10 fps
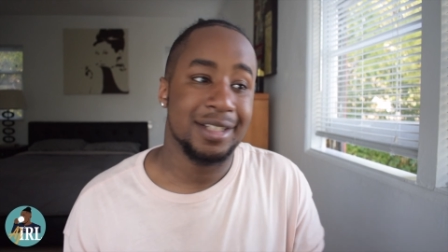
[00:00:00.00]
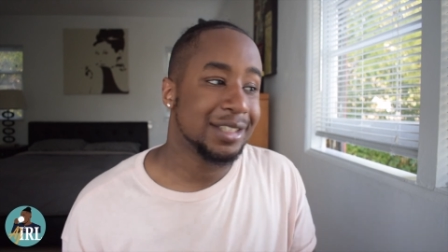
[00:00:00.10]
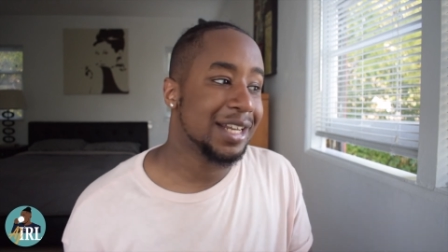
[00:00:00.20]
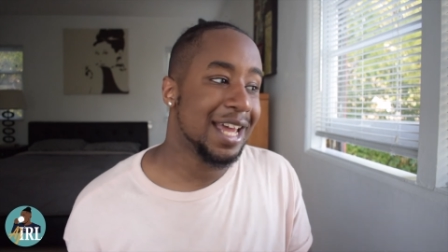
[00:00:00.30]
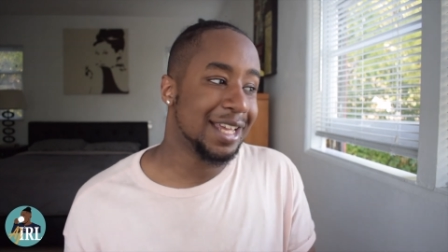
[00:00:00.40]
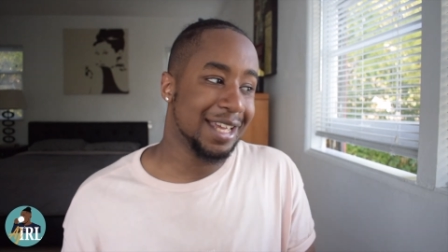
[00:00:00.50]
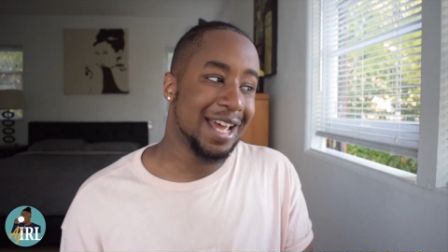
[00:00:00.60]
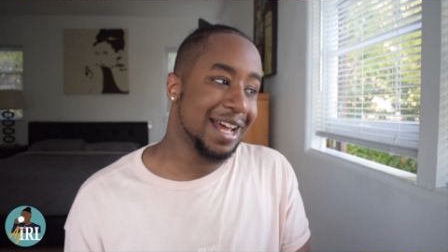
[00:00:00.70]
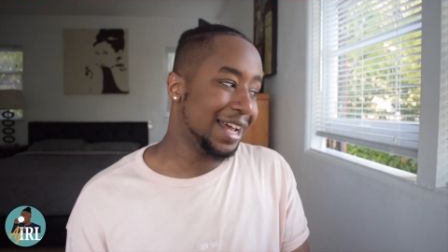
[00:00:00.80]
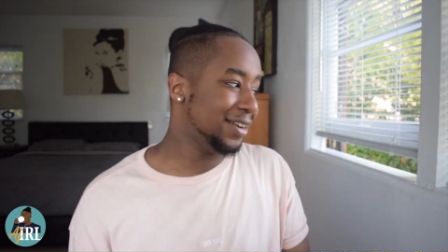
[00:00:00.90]
So like
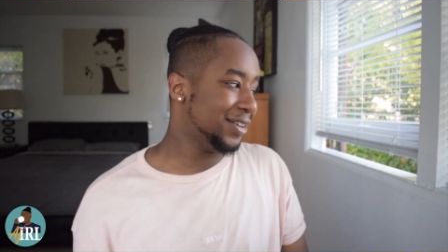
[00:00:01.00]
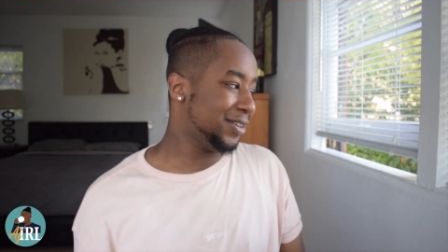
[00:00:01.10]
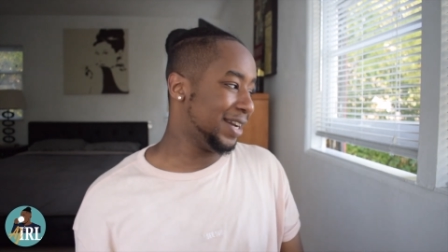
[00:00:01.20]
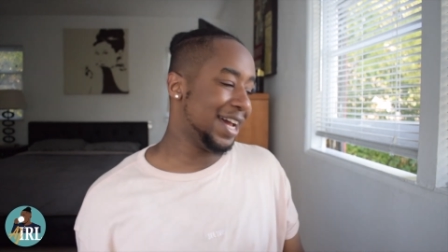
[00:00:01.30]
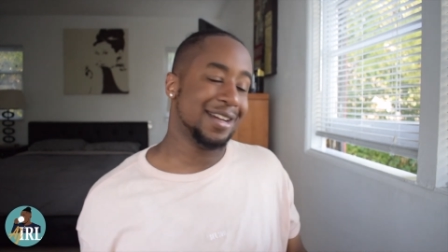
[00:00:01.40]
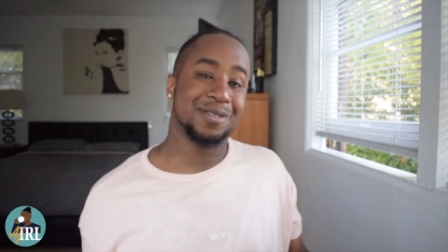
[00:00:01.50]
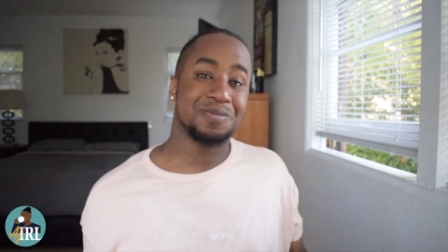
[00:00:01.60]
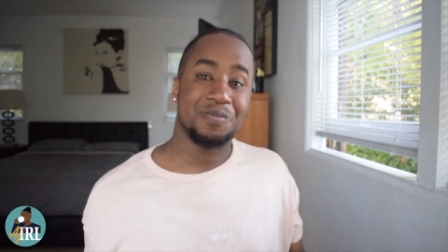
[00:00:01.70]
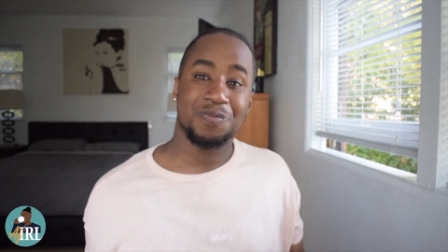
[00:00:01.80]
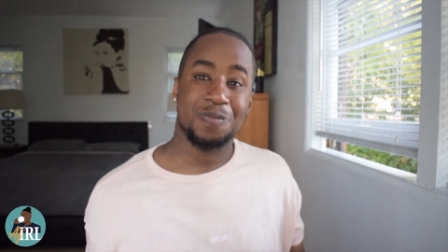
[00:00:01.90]
yeah, I don't know, like
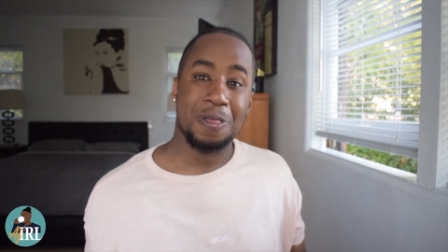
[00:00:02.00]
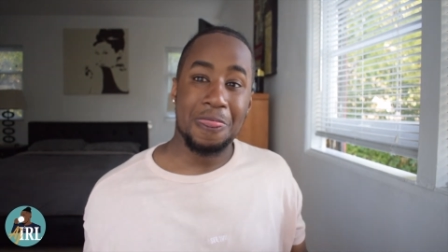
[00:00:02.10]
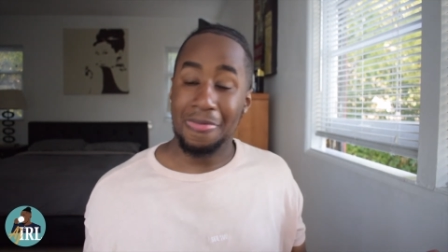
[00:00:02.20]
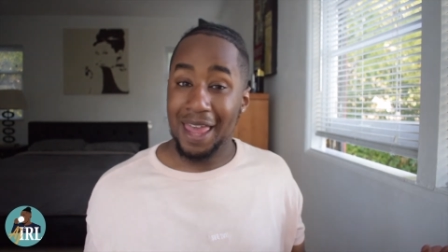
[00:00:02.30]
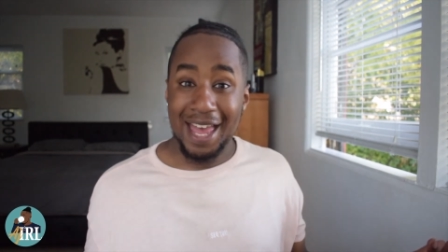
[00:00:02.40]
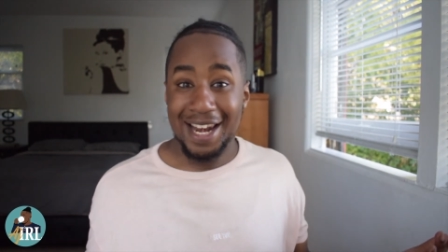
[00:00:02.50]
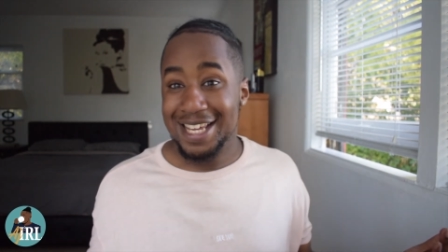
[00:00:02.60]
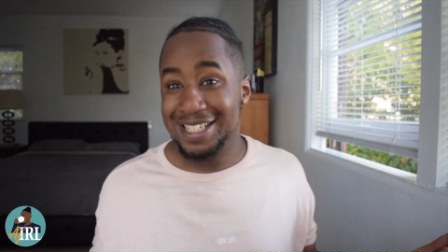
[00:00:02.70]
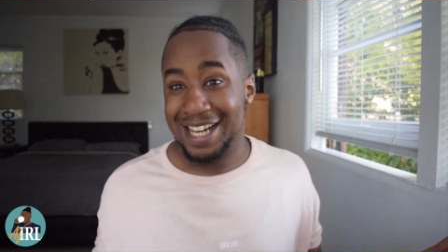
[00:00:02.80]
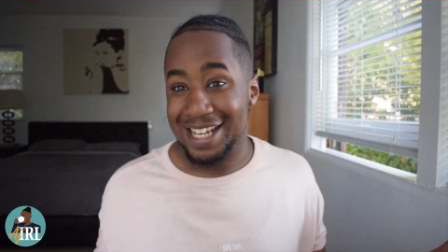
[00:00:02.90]

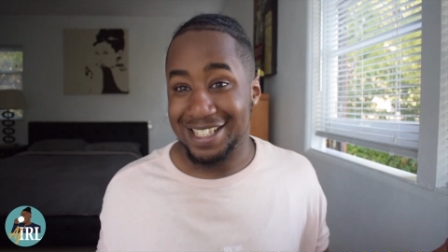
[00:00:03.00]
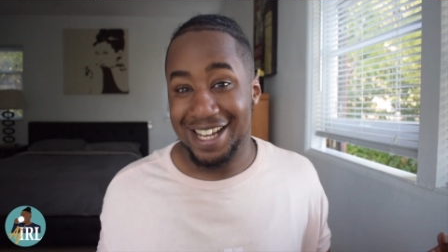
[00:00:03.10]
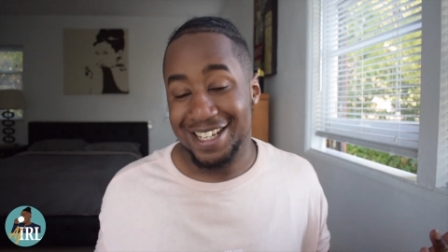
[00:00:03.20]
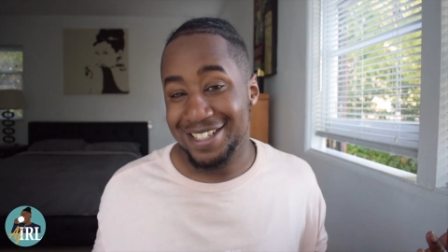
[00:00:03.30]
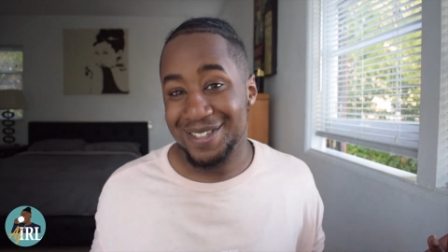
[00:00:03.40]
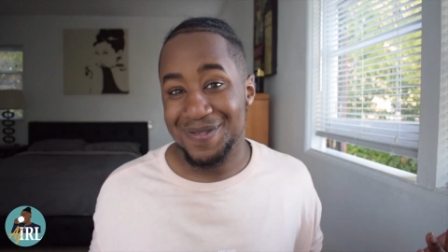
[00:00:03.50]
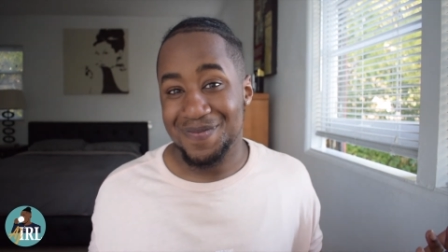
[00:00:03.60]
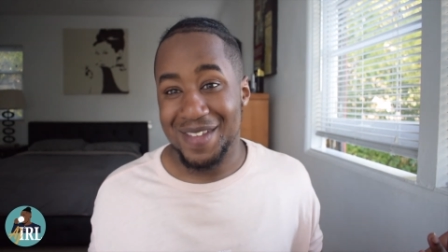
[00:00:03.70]
LA's nice guys.